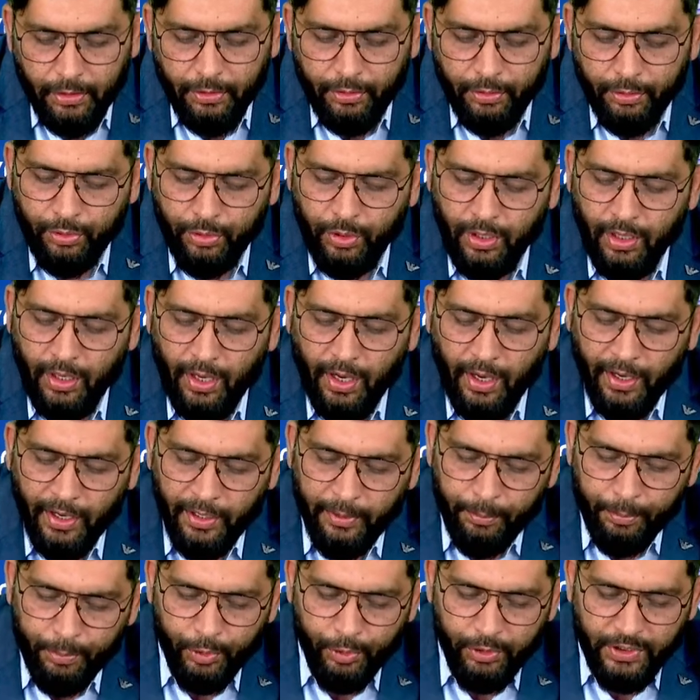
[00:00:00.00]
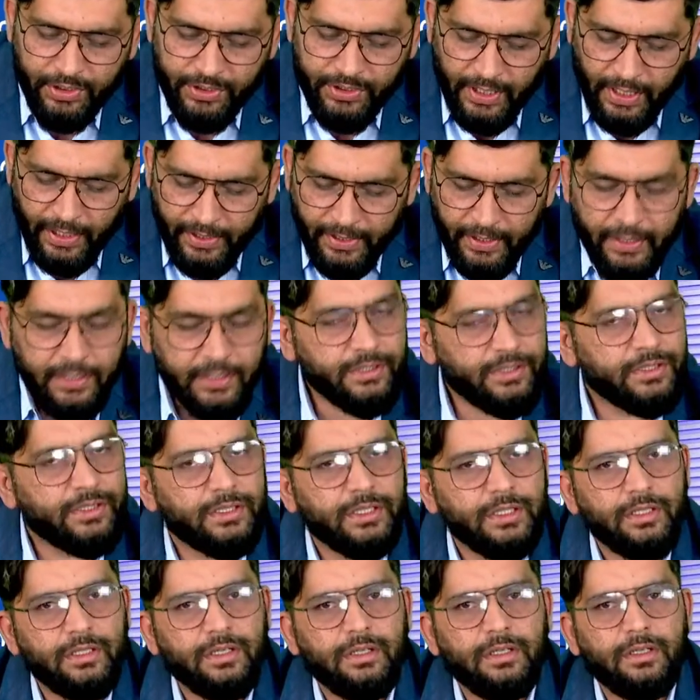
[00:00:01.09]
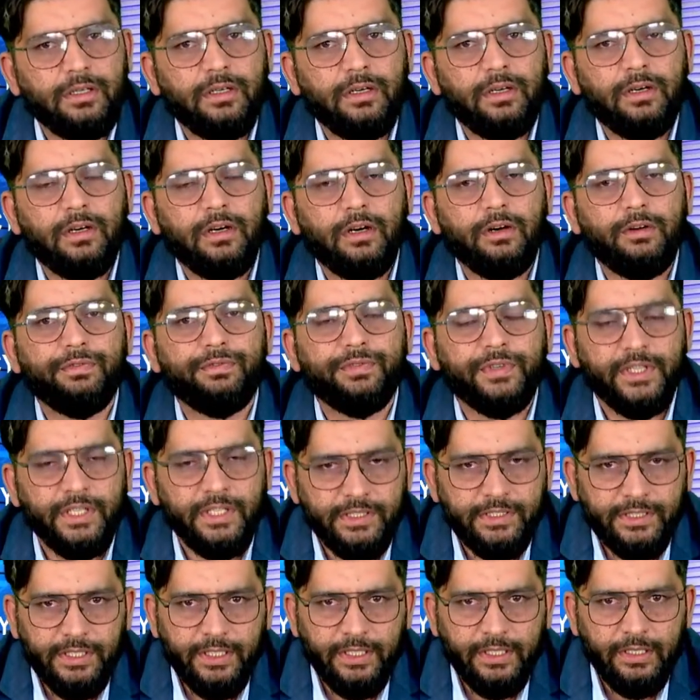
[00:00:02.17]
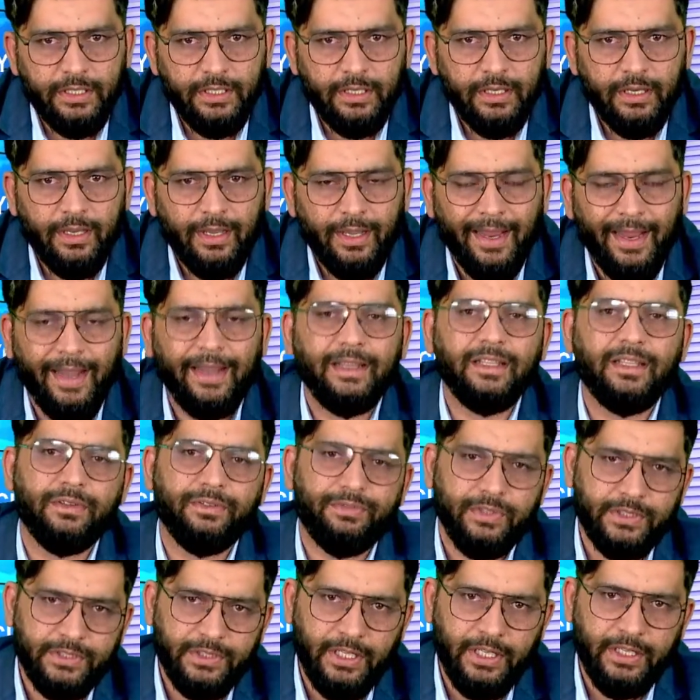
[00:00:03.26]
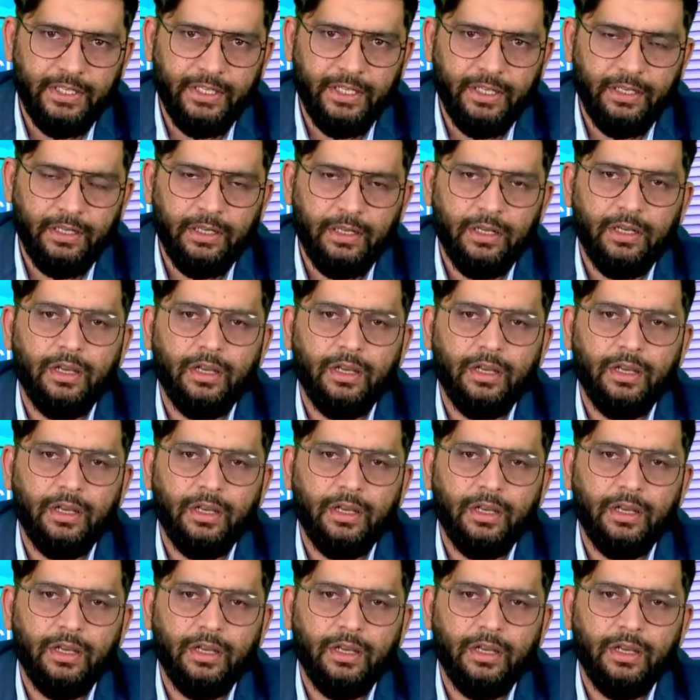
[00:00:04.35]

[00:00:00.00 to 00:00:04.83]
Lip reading: to improve the standards of teaching and the facility,